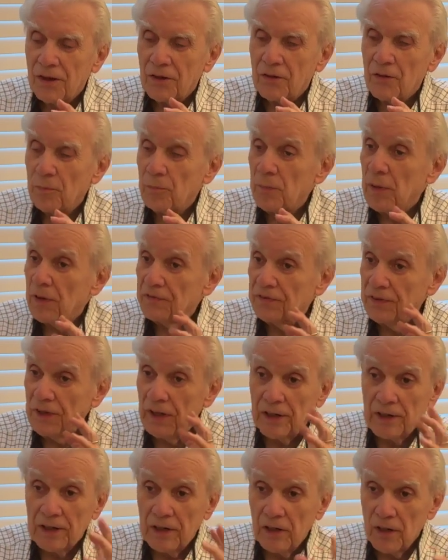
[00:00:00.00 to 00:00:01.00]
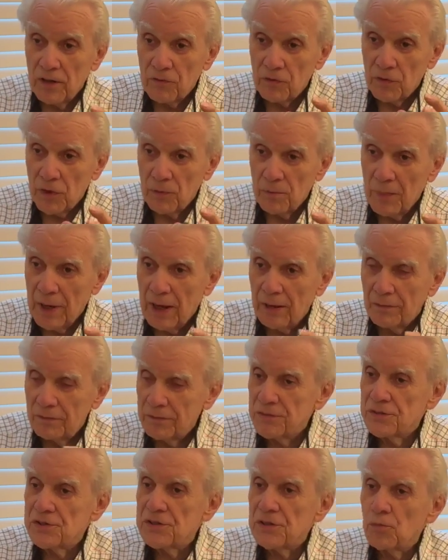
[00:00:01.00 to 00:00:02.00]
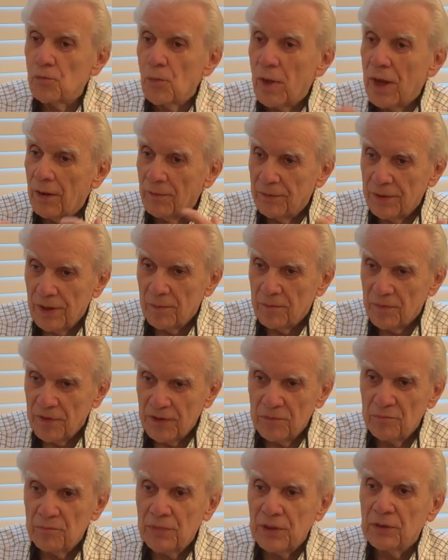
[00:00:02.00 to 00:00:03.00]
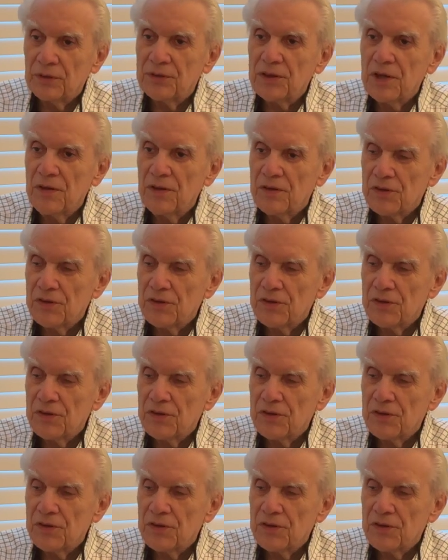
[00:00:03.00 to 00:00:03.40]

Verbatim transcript: and I, but fell in love with the mountains and wound up in building